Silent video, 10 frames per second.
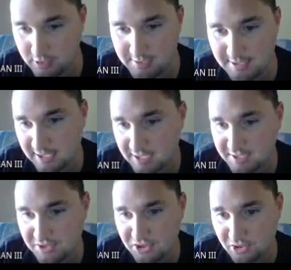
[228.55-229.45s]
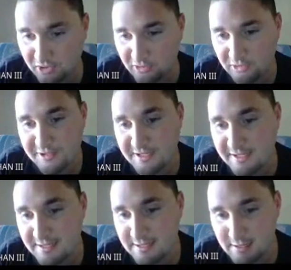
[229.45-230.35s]
It says turned
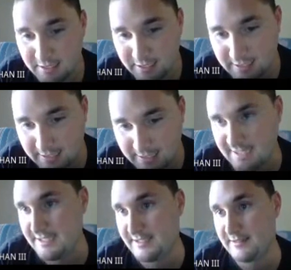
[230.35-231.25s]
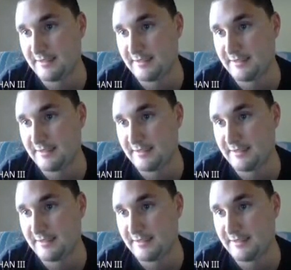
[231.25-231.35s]
in.